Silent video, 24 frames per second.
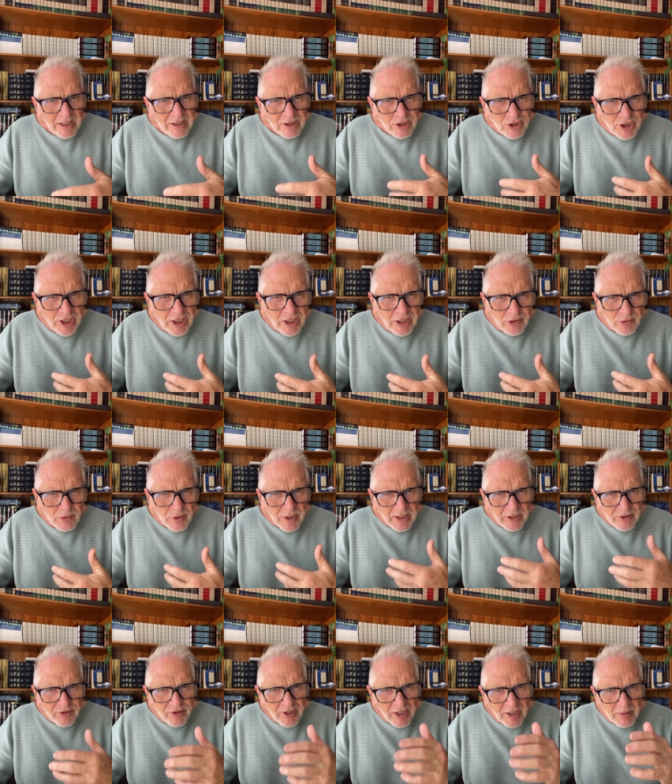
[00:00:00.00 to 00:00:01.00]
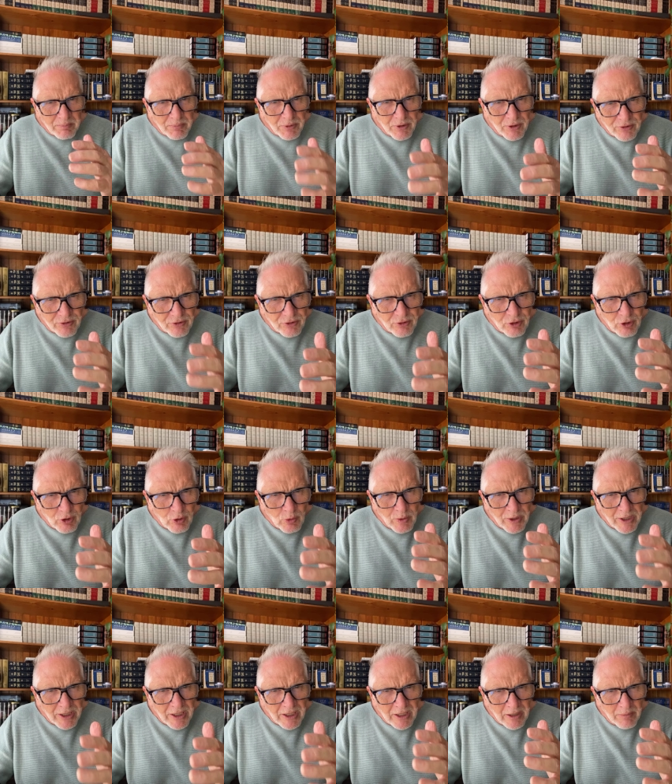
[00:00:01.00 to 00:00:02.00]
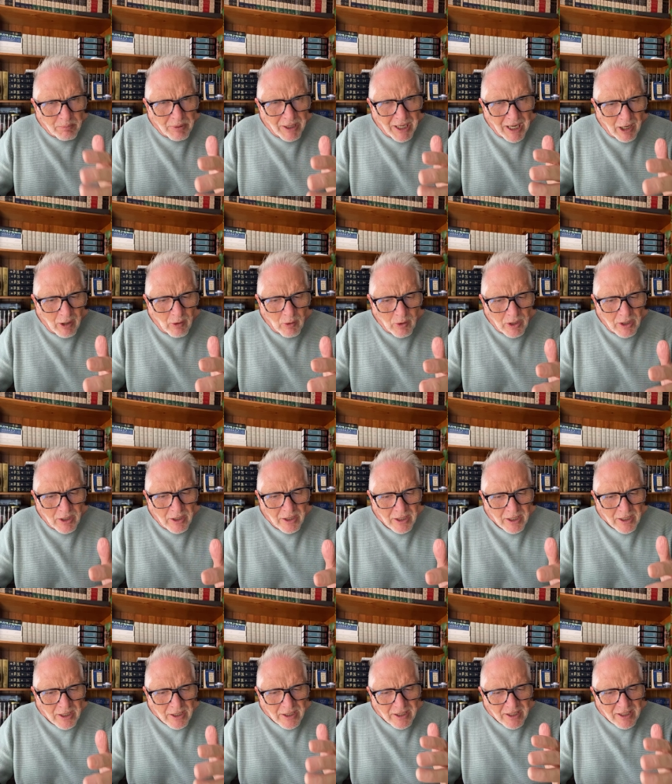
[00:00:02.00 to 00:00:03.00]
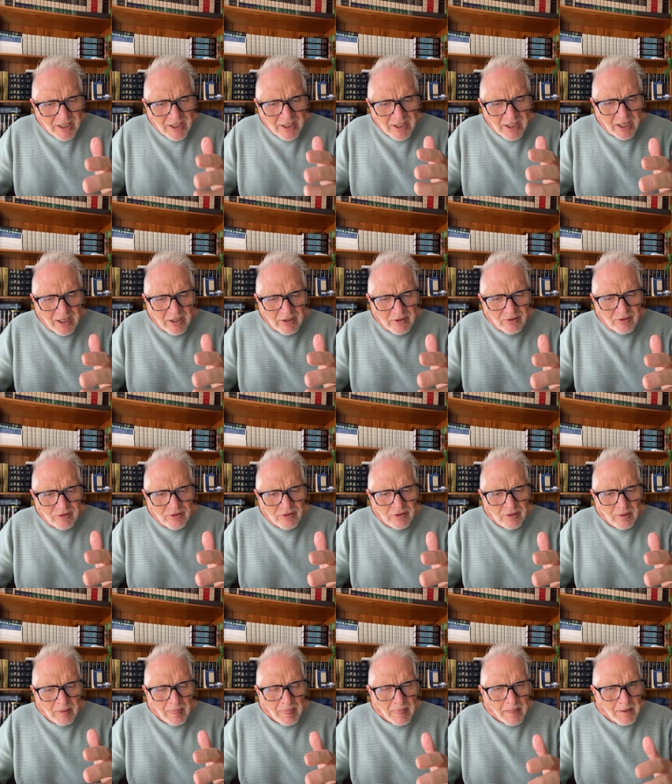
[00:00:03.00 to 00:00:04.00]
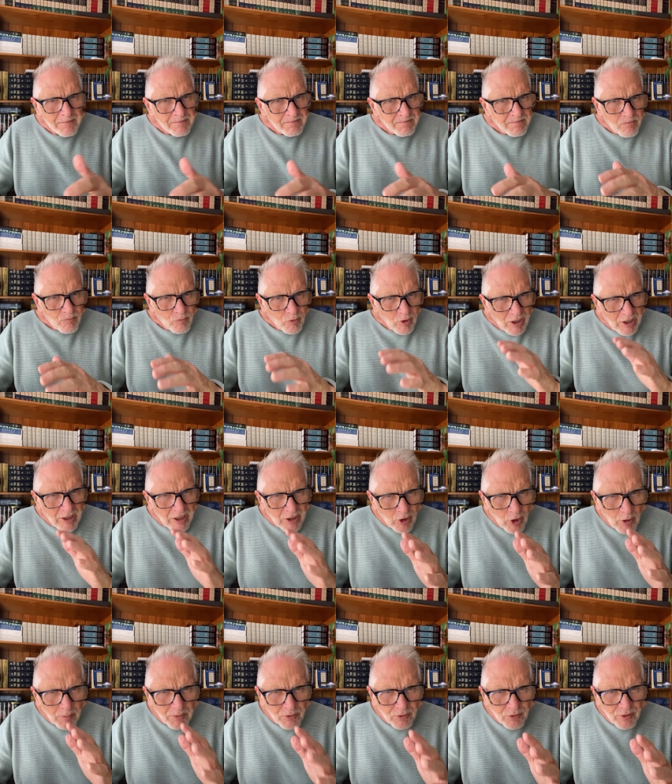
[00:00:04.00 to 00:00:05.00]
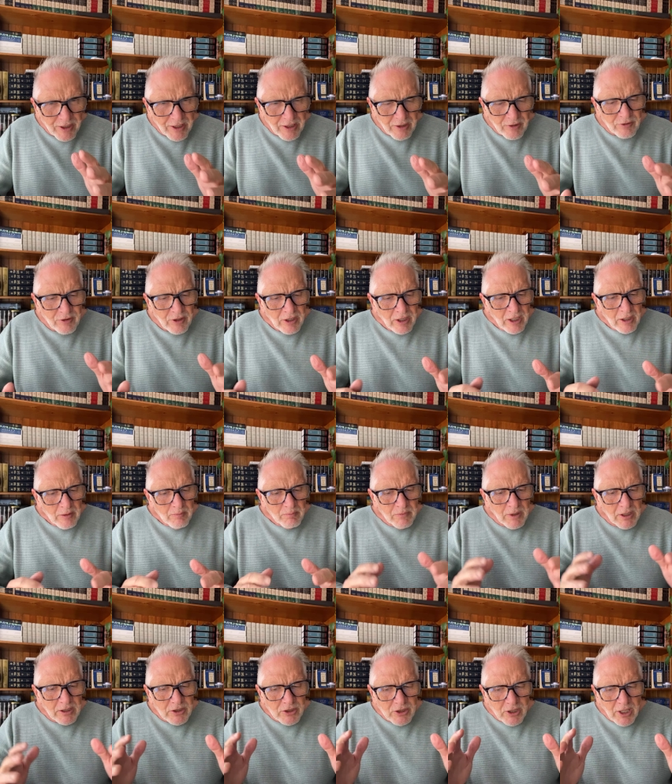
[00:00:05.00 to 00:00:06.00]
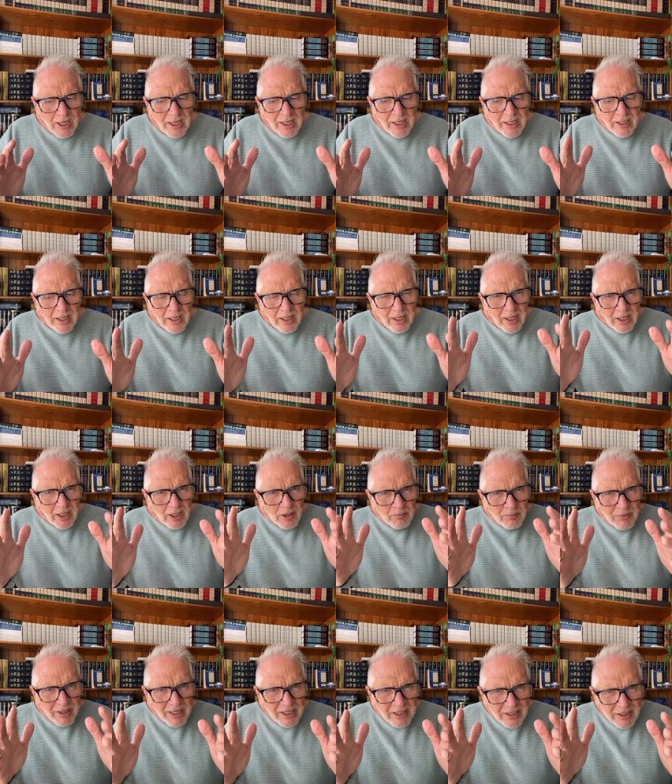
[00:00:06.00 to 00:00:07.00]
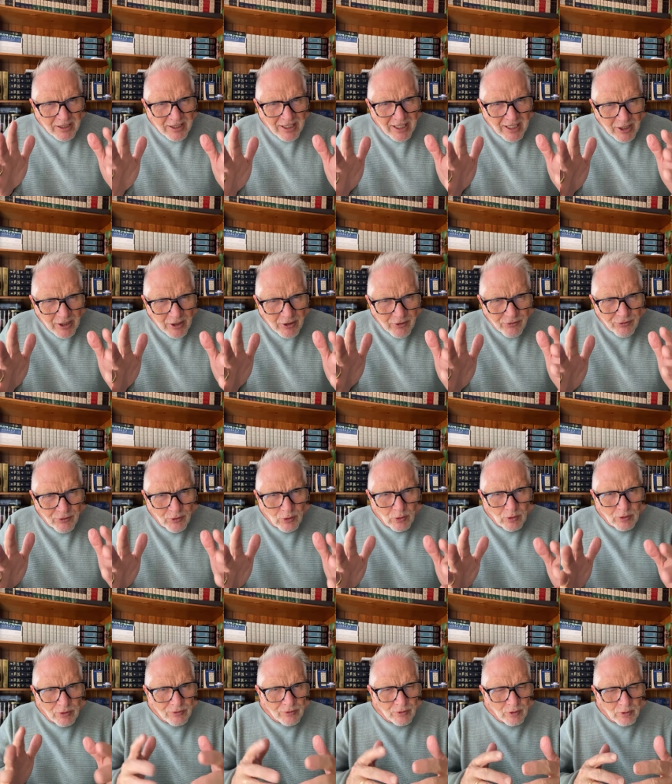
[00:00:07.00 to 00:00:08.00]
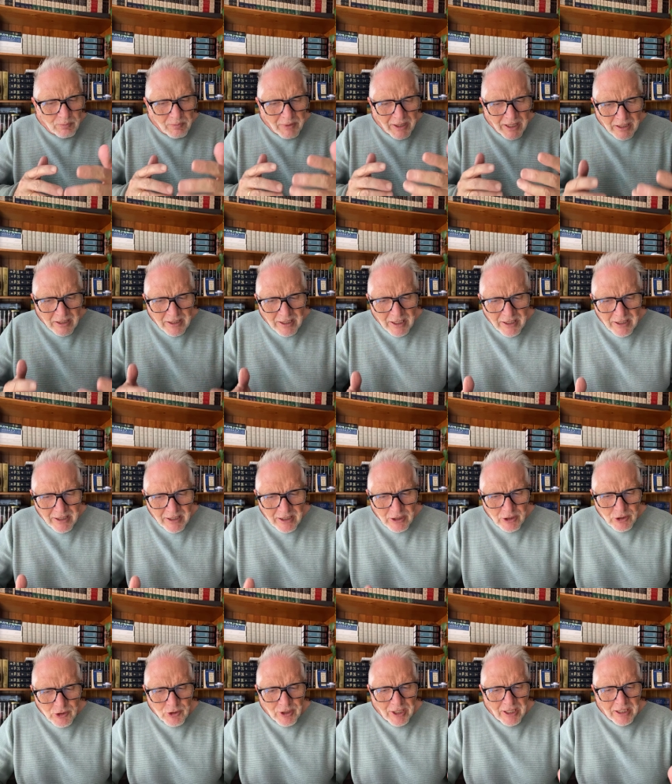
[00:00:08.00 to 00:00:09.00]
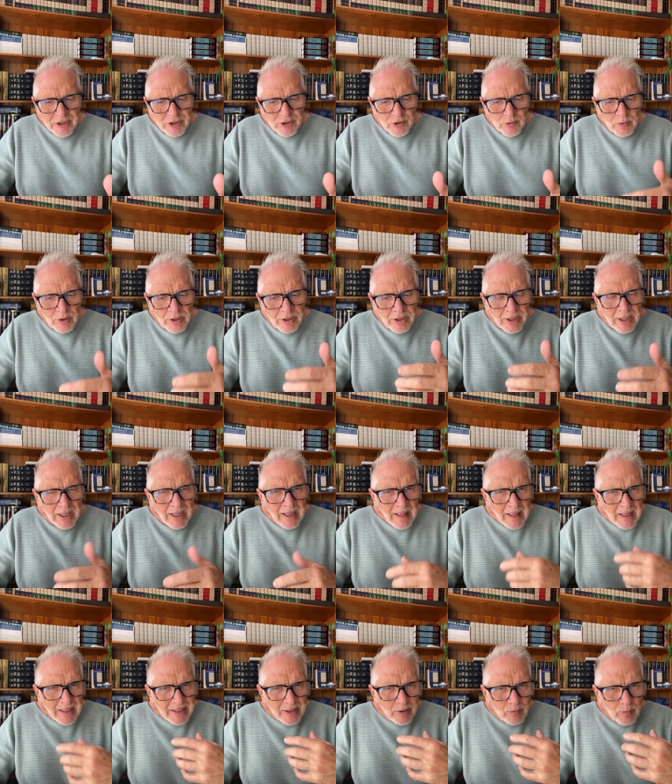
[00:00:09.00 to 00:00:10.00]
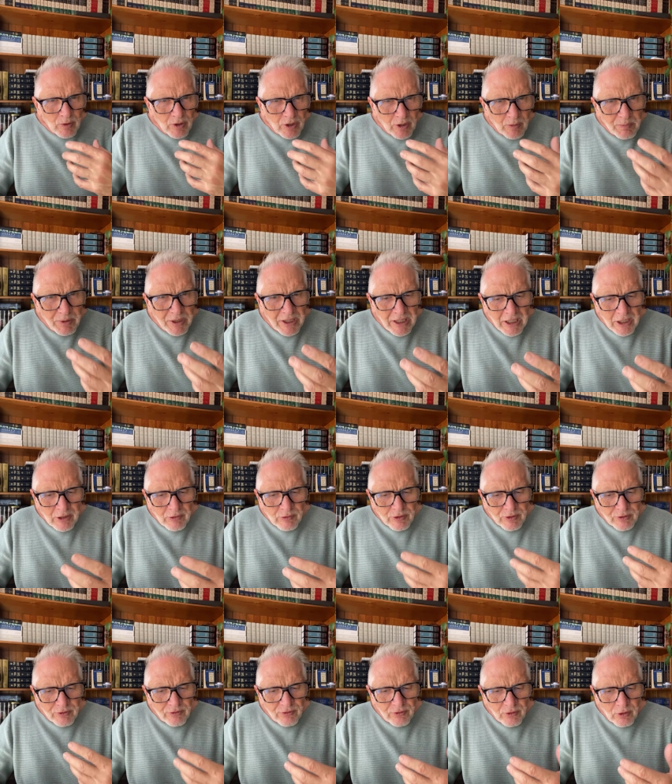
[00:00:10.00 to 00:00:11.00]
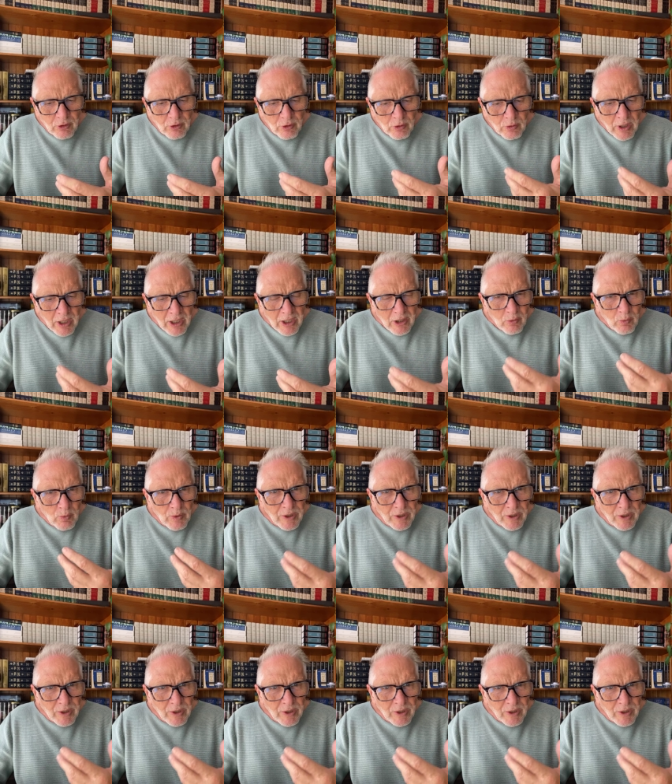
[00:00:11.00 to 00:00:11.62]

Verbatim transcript: that his drawing power generates a pursuing power in us. And it operates much like a magnetic force or magnetic attraction, where